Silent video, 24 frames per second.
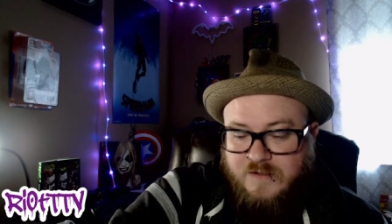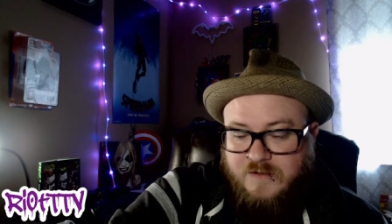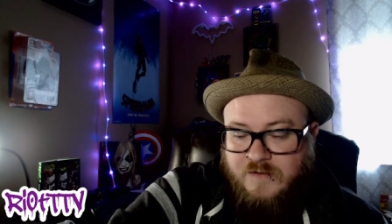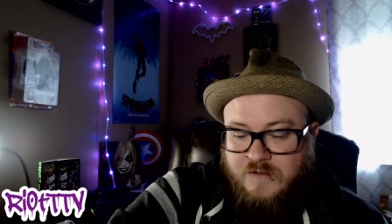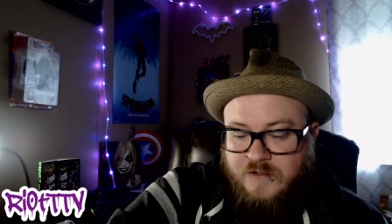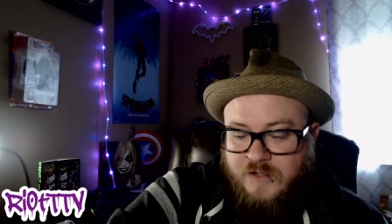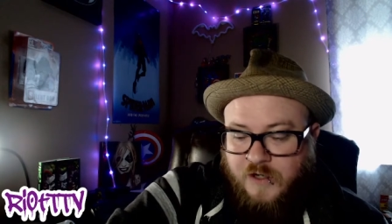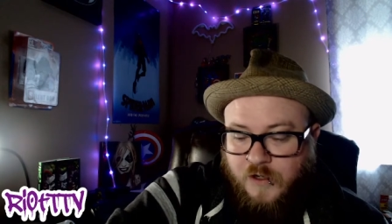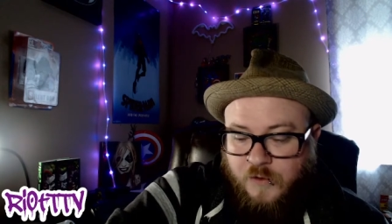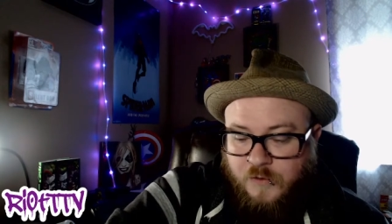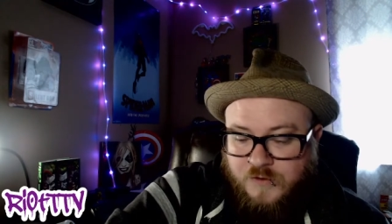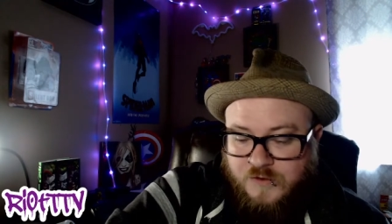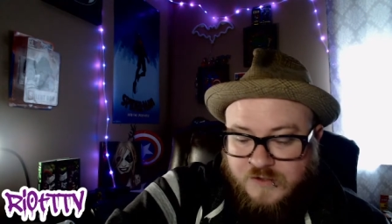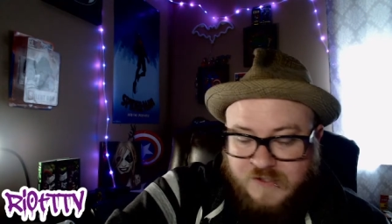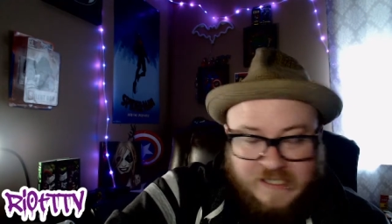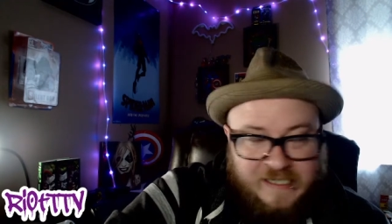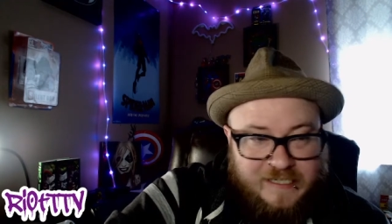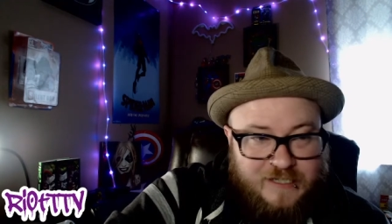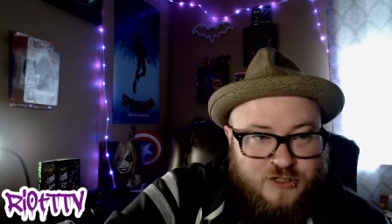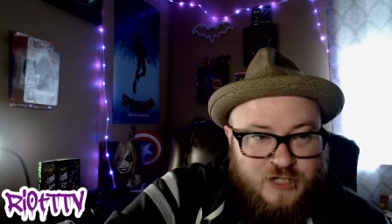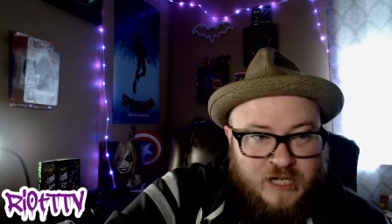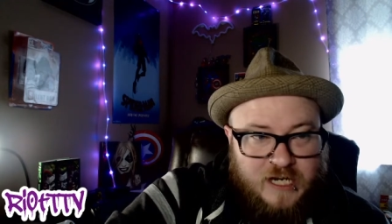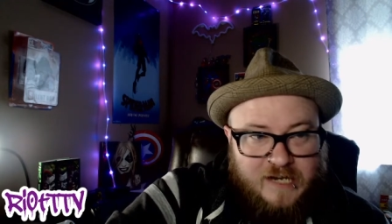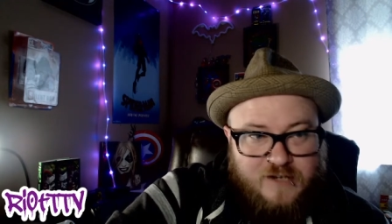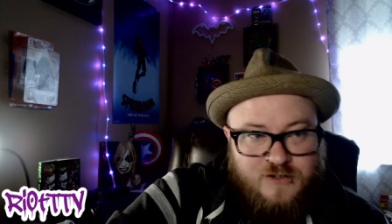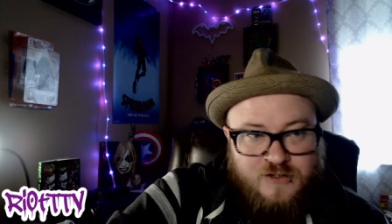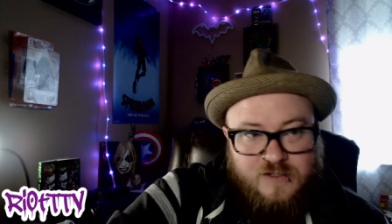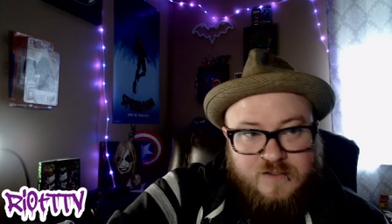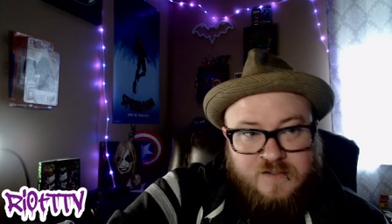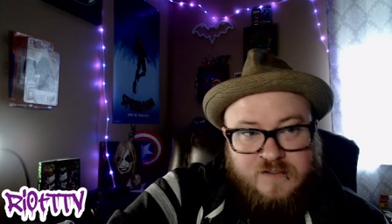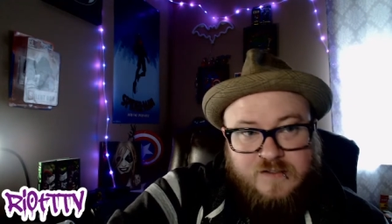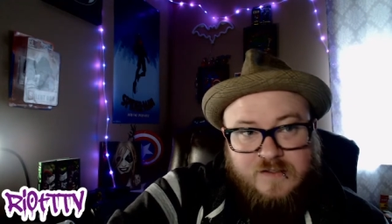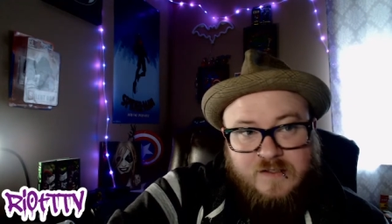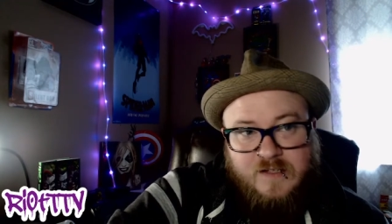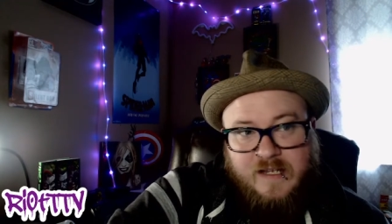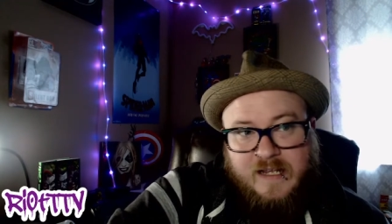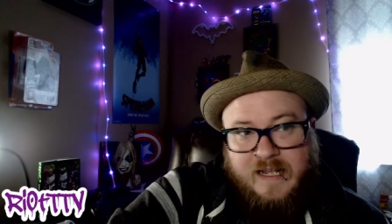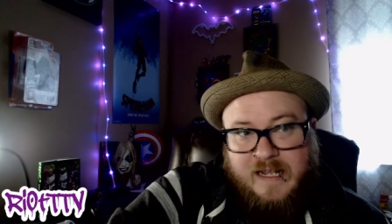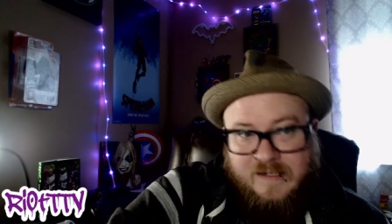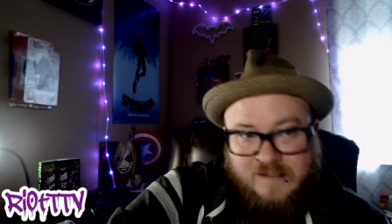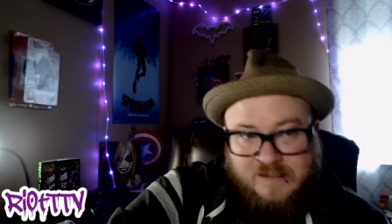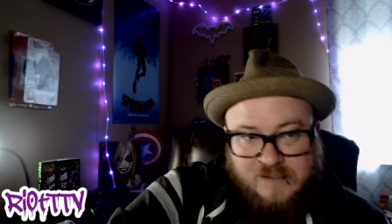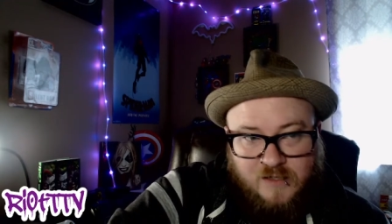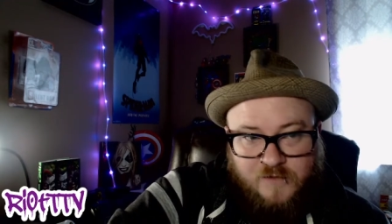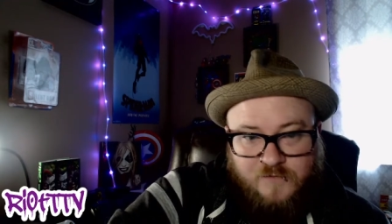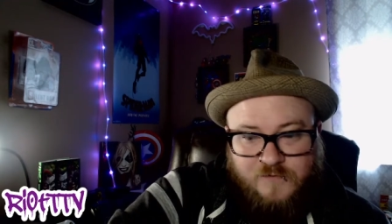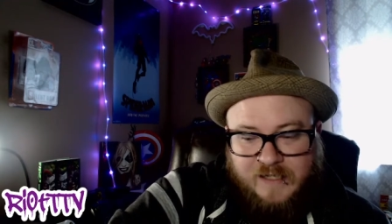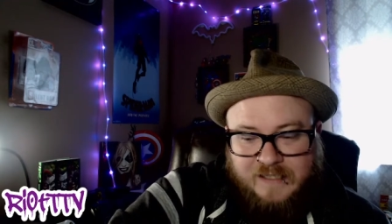you know, scene changes and
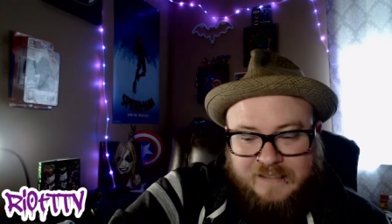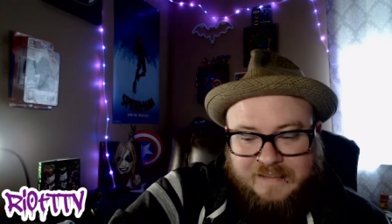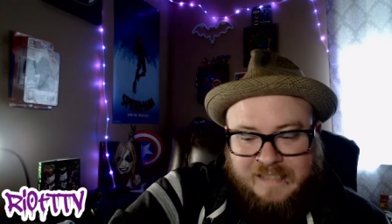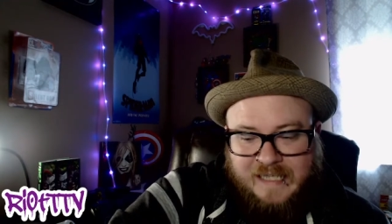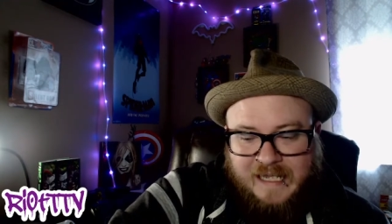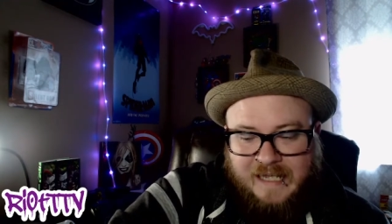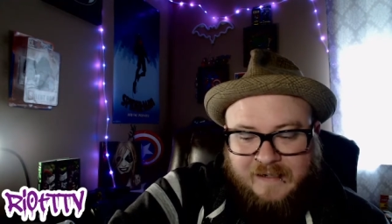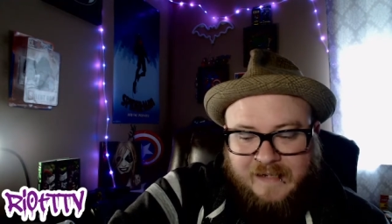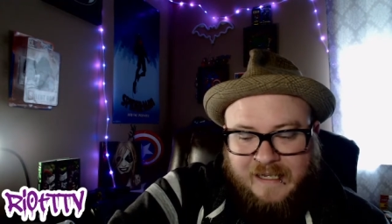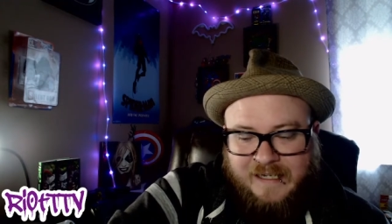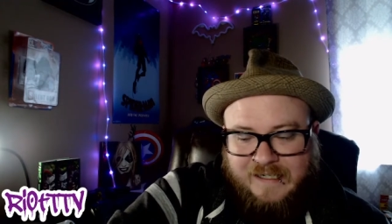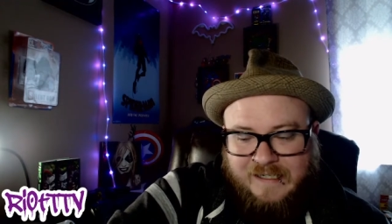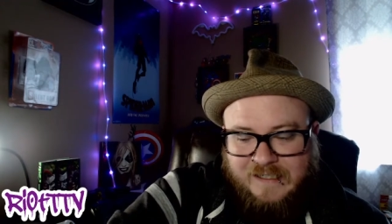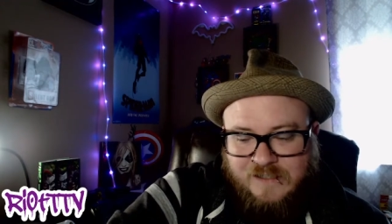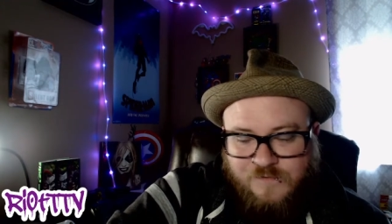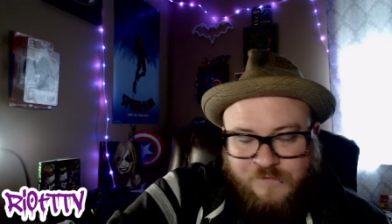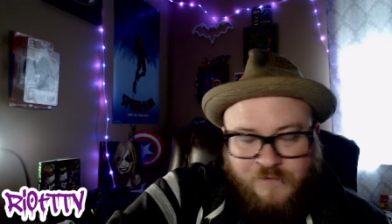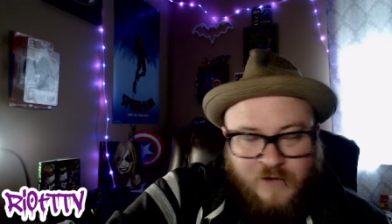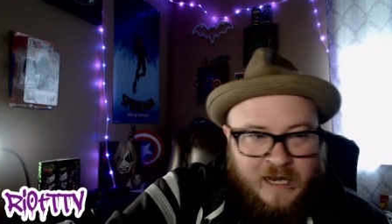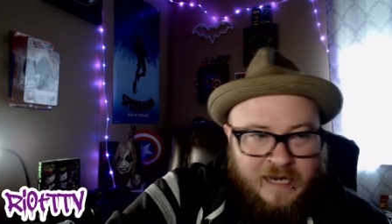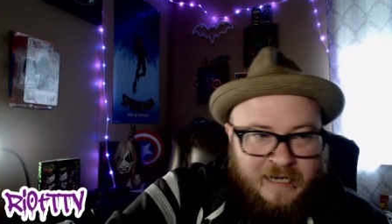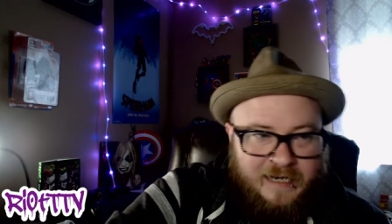stuff like that, like, it's fine.